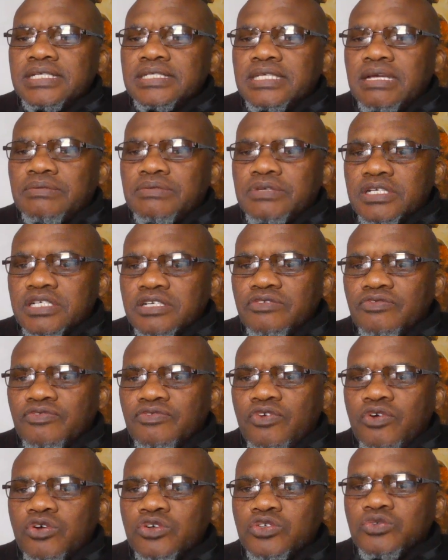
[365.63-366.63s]
subsection
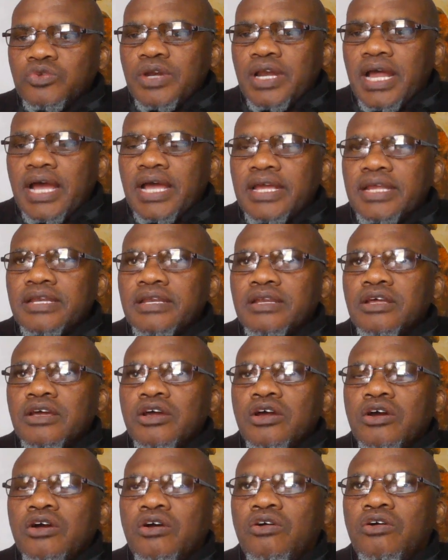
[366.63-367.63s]
4 to 9
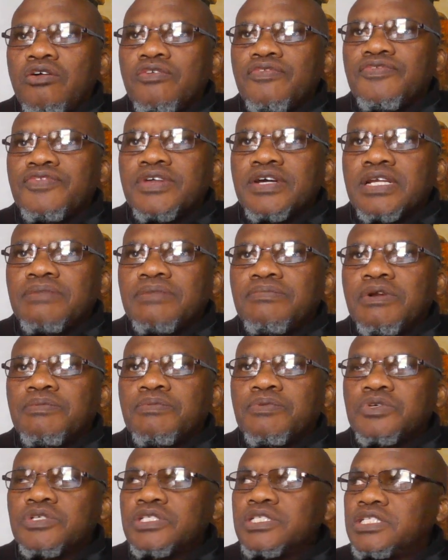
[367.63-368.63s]
of the
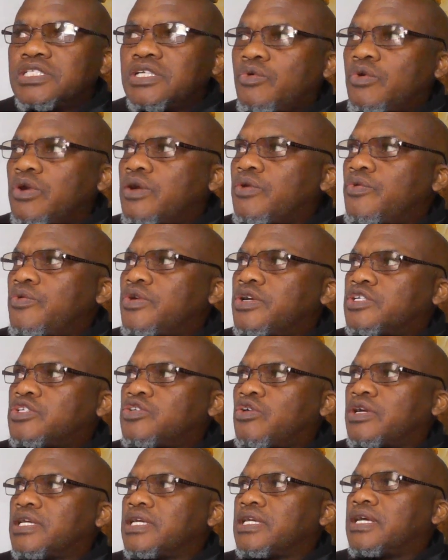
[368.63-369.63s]
criminal procedure, where we were
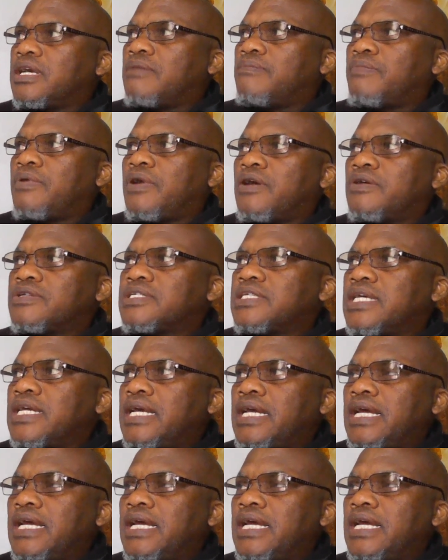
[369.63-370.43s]
talking about